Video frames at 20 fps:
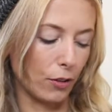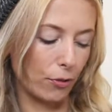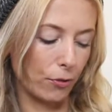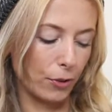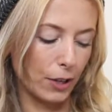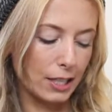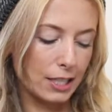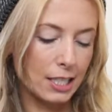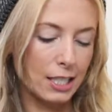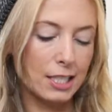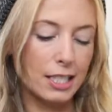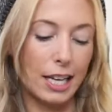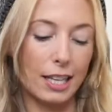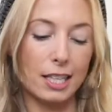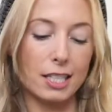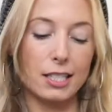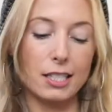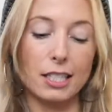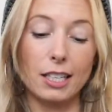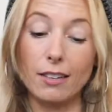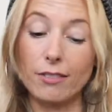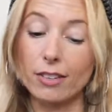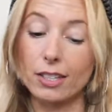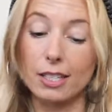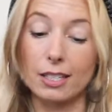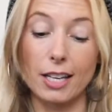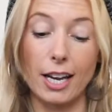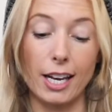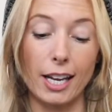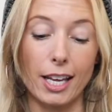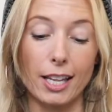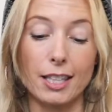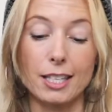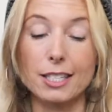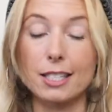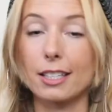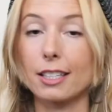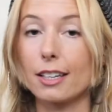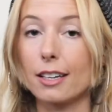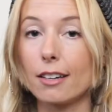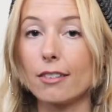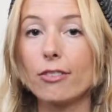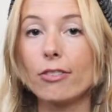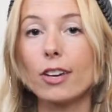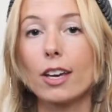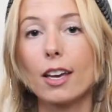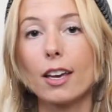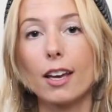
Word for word: it fits inside the sleeve, then slide it in the sleeve.